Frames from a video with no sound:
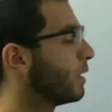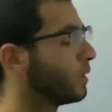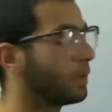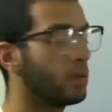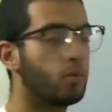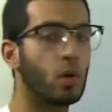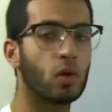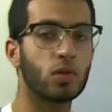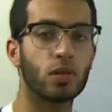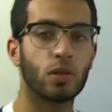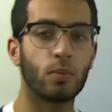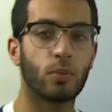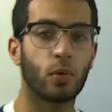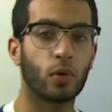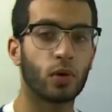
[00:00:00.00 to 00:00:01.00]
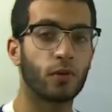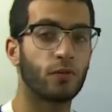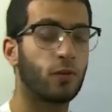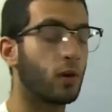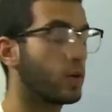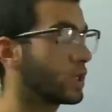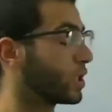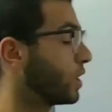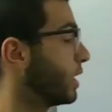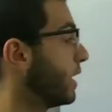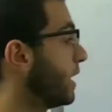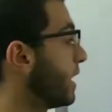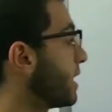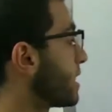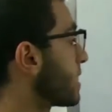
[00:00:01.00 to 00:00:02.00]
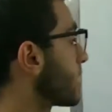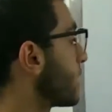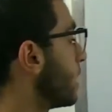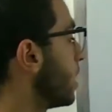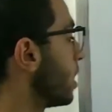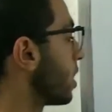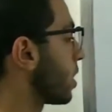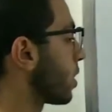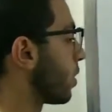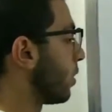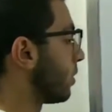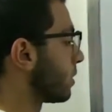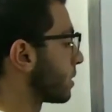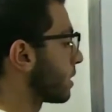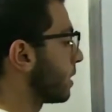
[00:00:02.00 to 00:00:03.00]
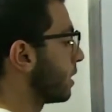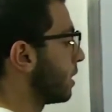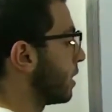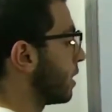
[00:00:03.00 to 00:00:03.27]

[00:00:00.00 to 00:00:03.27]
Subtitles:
the most important function is called